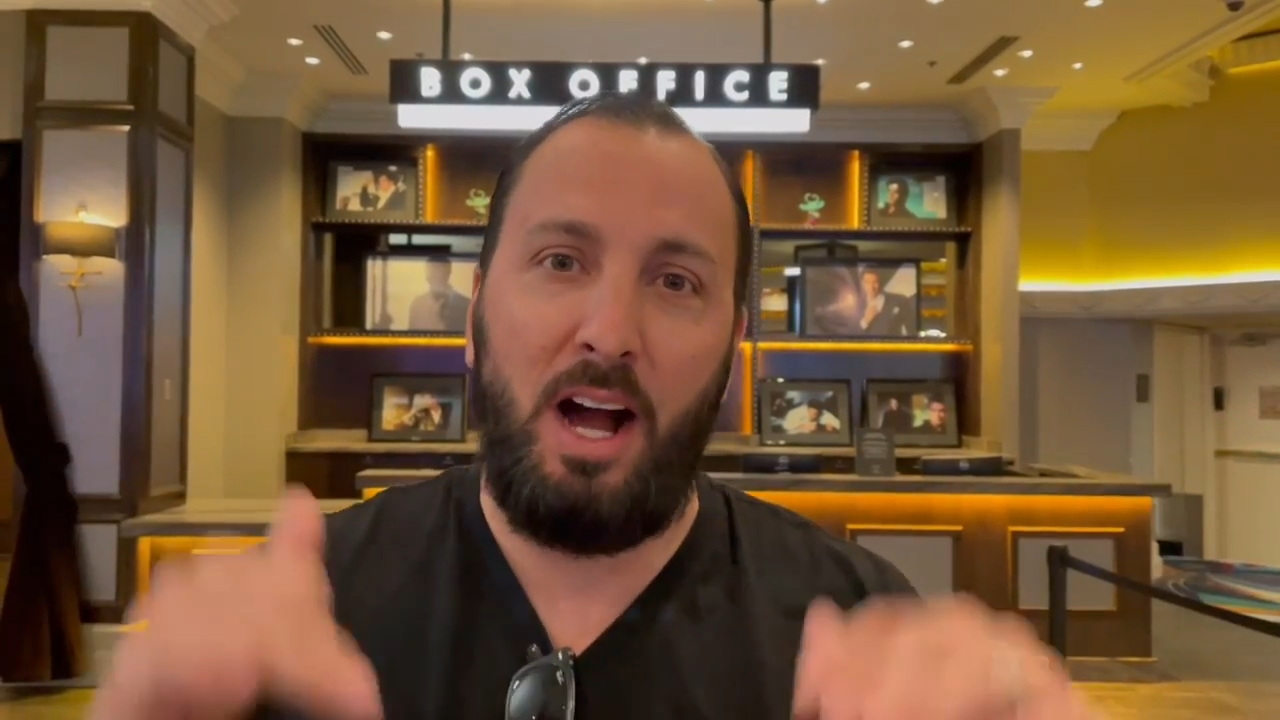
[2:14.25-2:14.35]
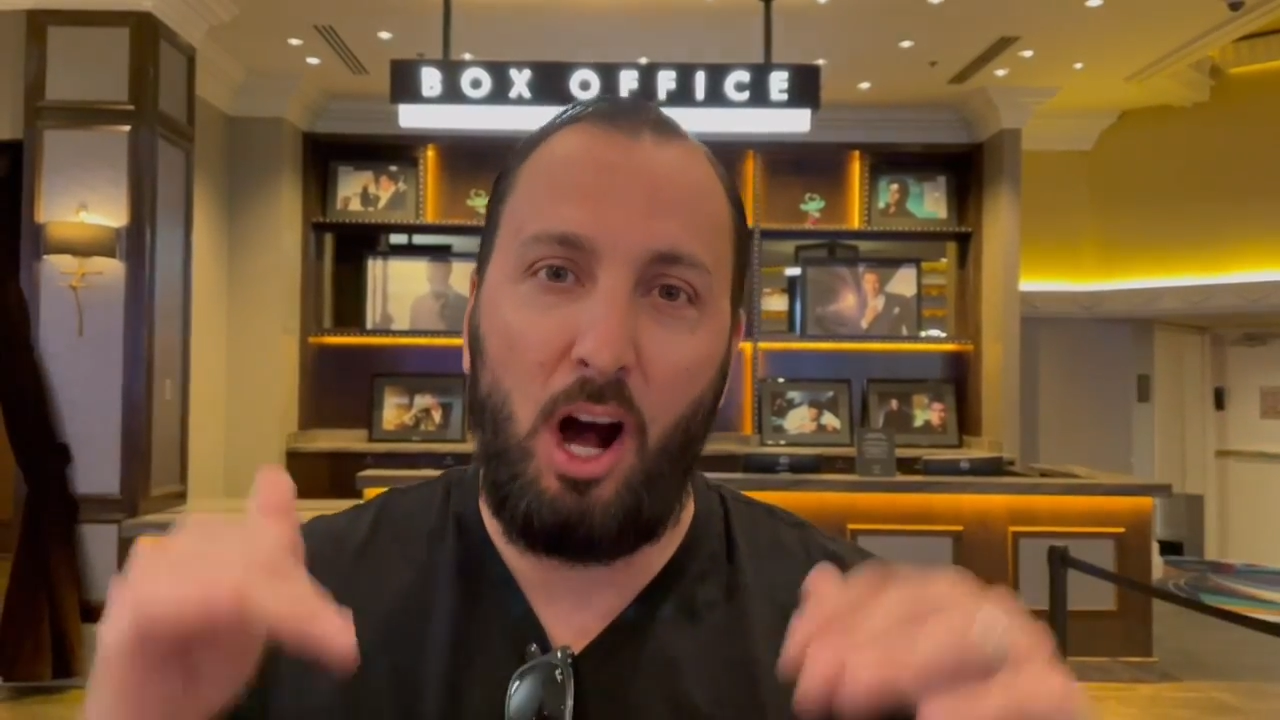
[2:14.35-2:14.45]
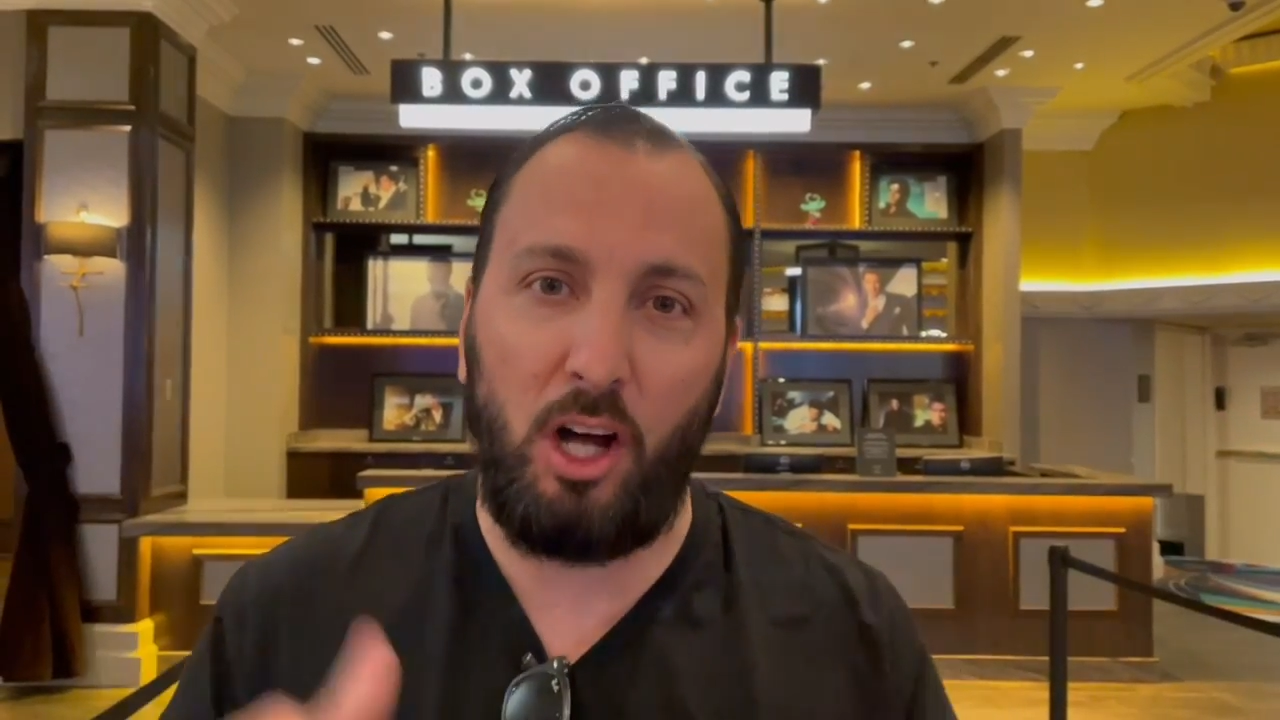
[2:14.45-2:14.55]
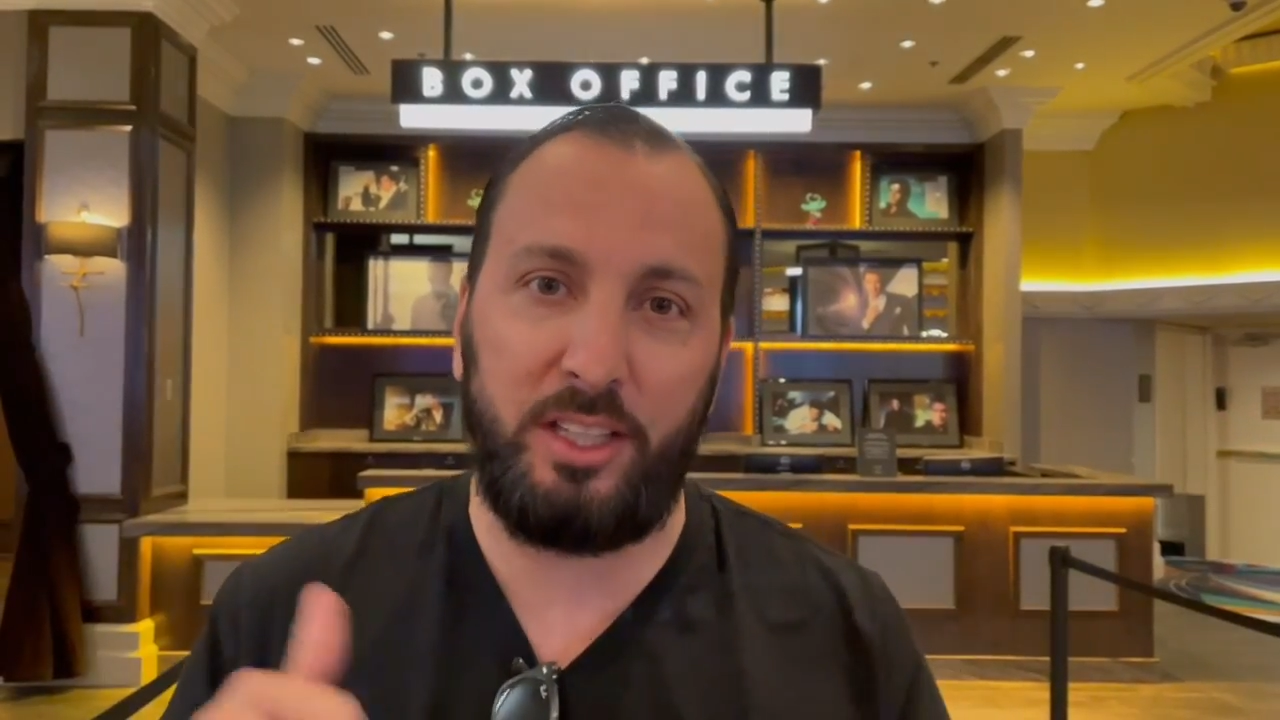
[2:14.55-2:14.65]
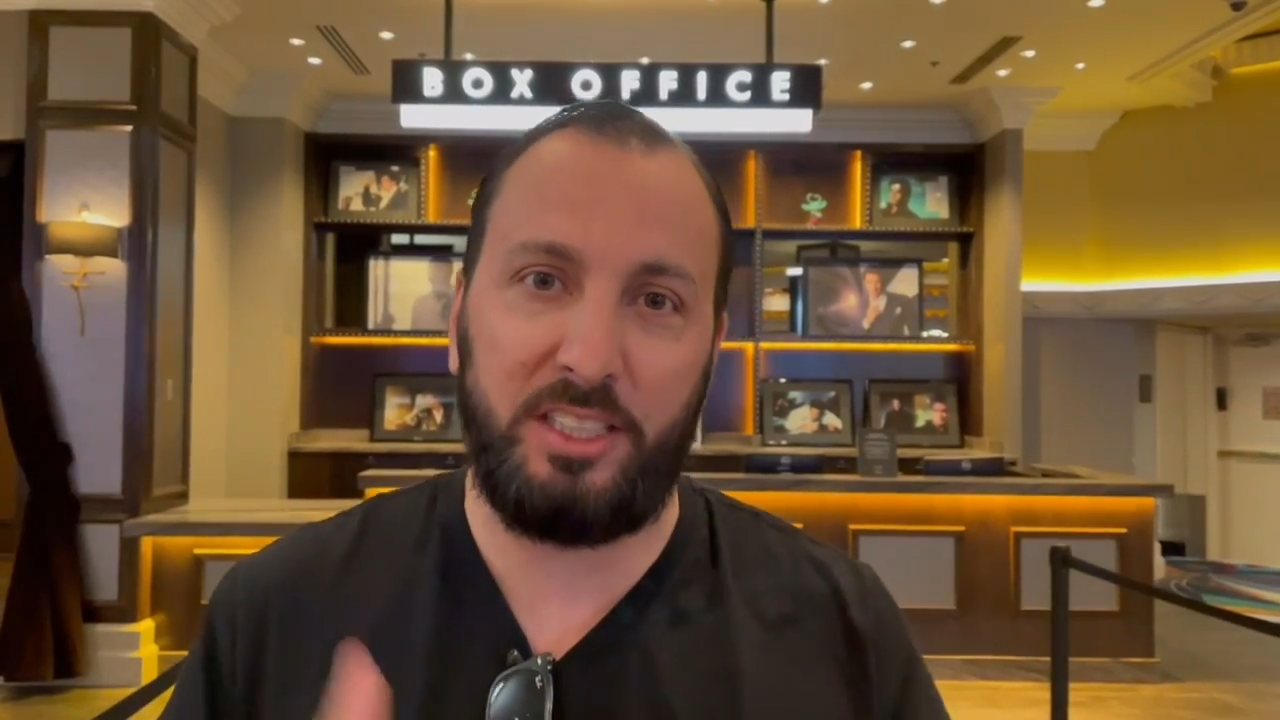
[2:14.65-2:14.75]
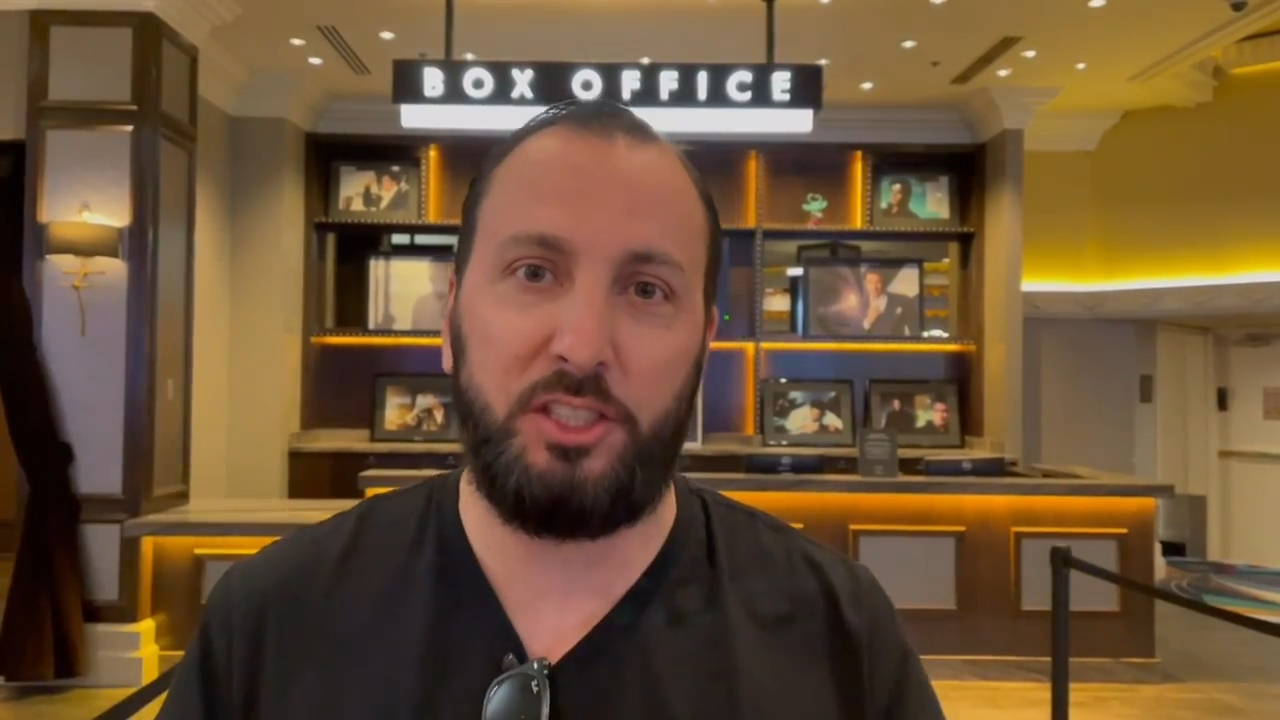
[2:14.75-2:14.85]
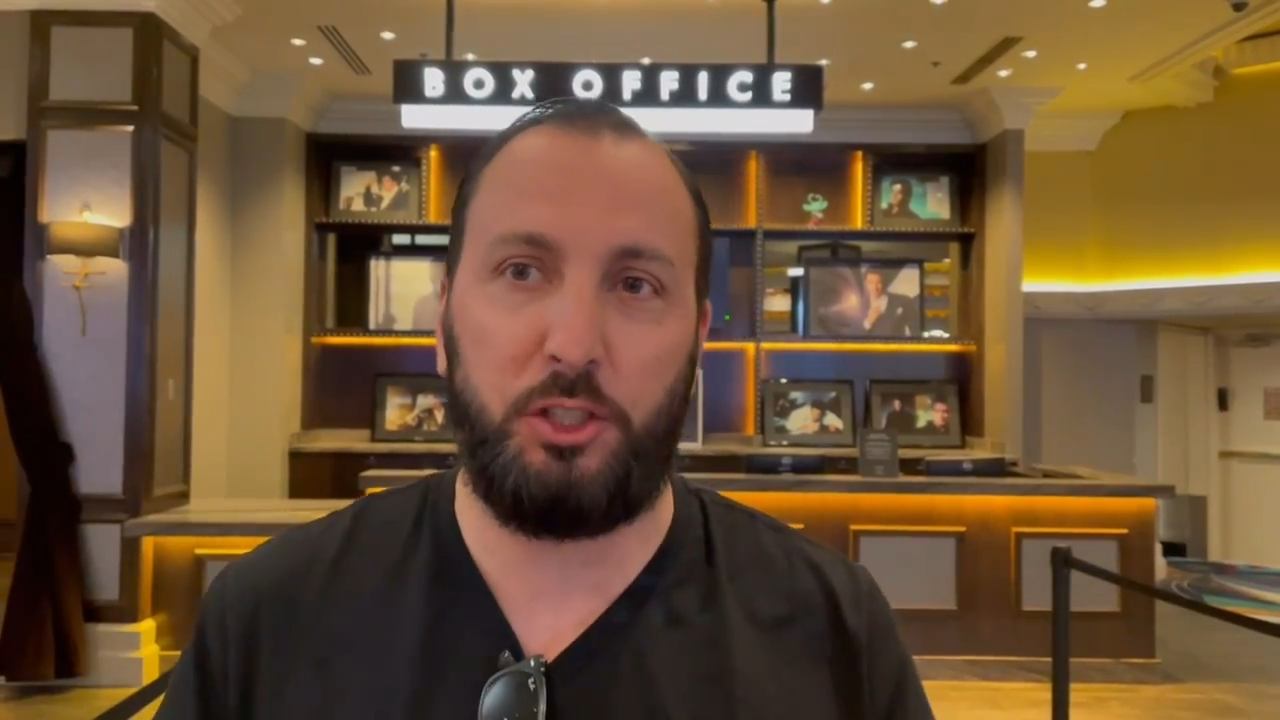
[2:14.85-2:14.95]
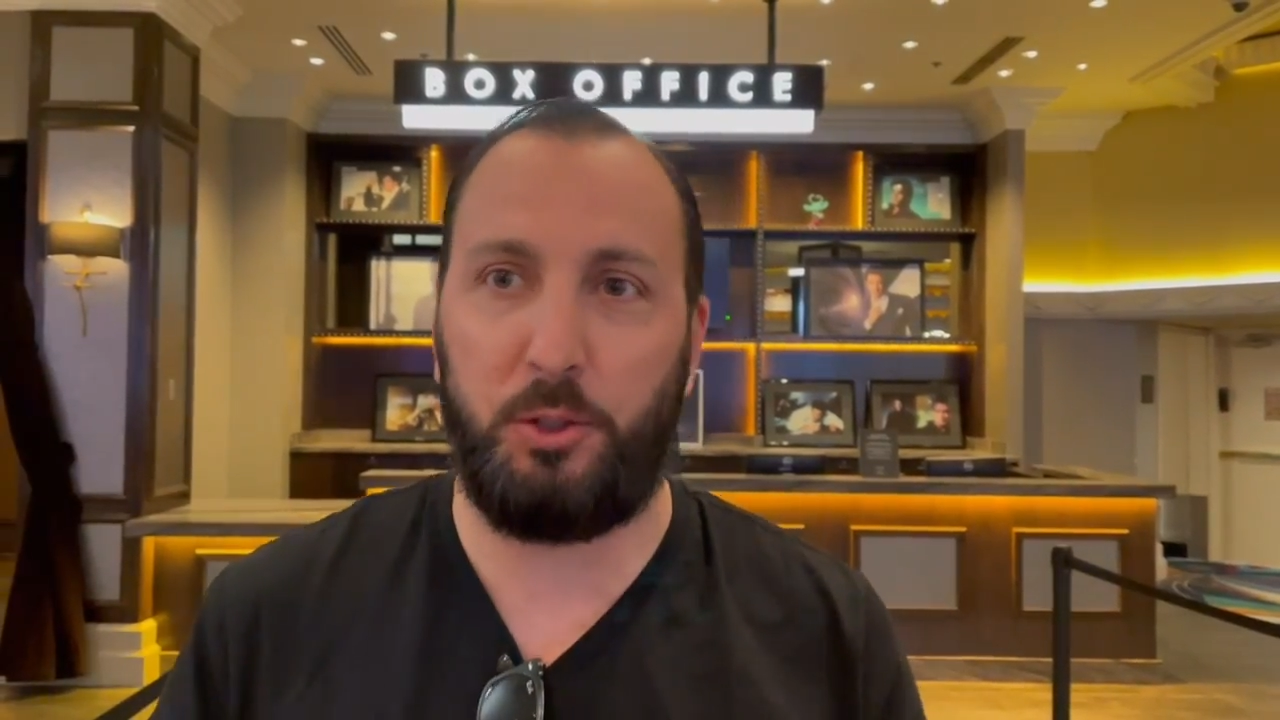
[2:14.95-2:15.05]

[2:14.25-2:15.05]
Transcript: on this